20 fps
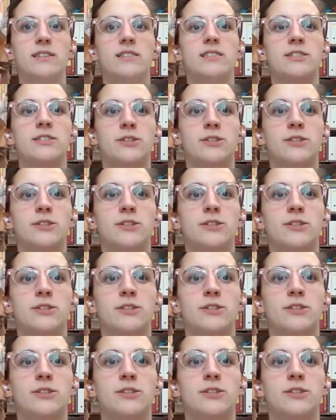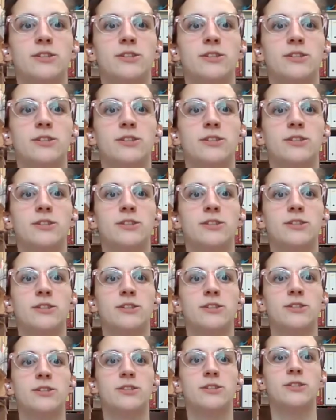to get their turn.
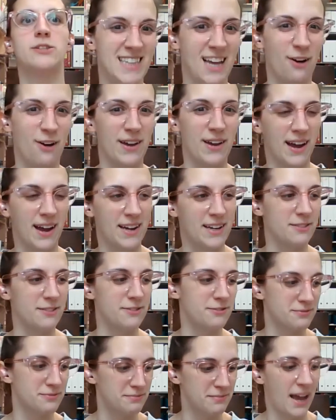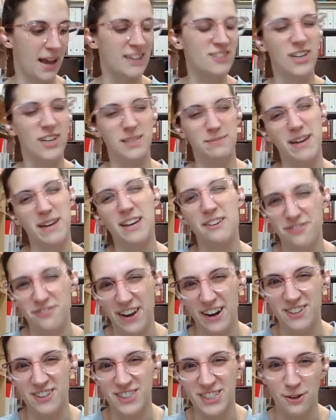And that's how I tried to make it
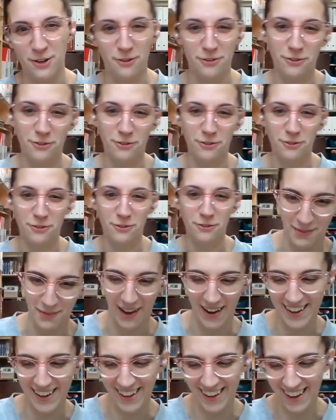fair too, of course. But